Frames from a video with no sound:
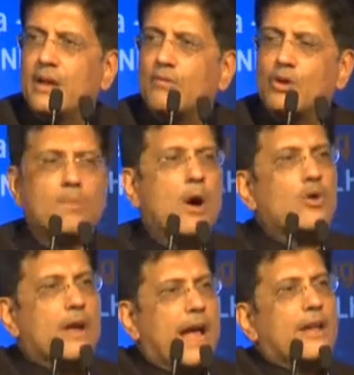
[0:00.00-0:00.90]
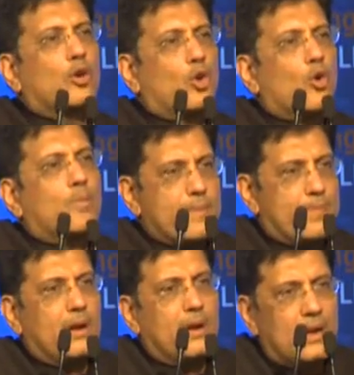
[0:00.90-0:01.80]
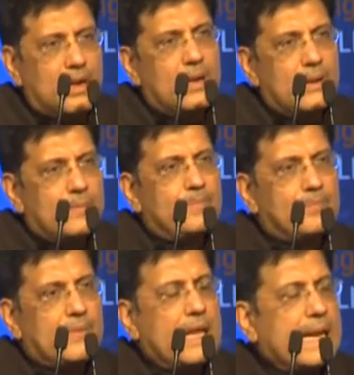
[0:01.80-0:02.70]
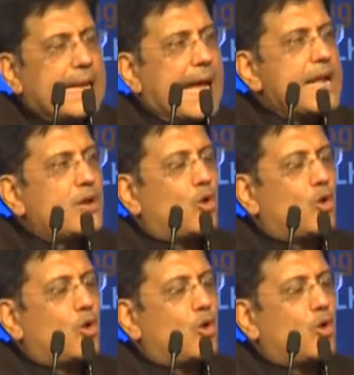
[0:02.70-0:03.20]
was about 9 crore people. 9